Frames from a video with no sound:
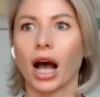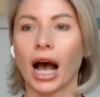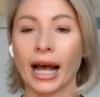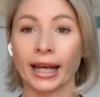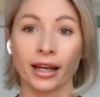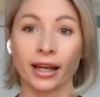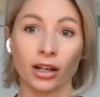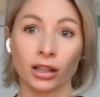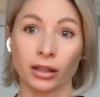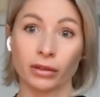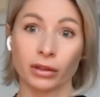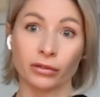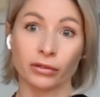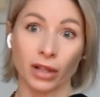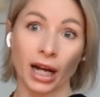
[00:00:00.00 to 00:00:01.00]
I cannot
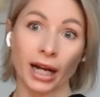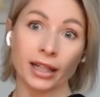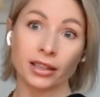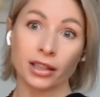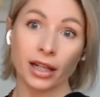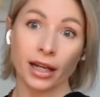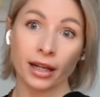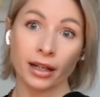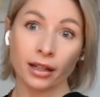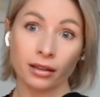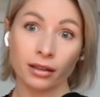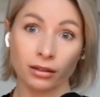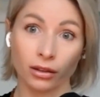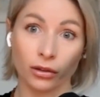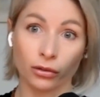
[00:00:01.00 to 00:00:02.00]
even fly today
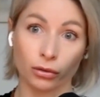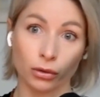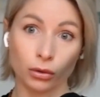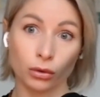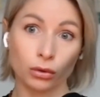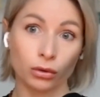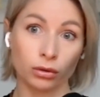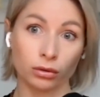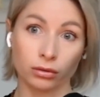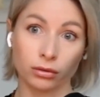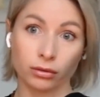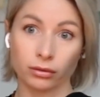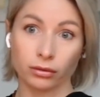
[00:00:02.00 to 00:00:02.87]
through